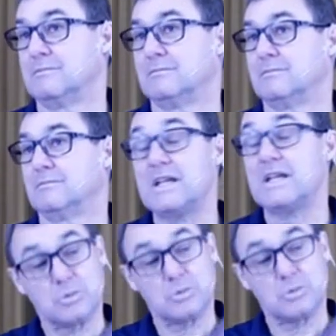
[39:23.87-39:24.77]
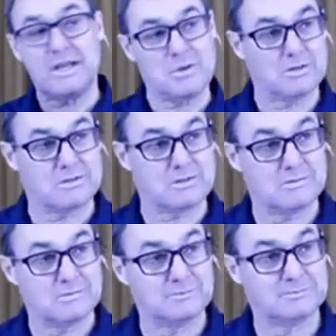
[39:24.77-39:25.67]
That's what the enemy wants.
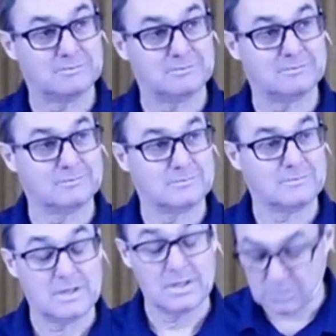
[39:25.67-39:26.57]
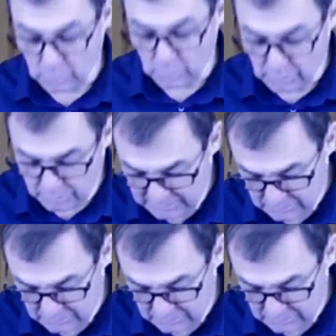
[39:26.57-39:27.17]
So, what do we do?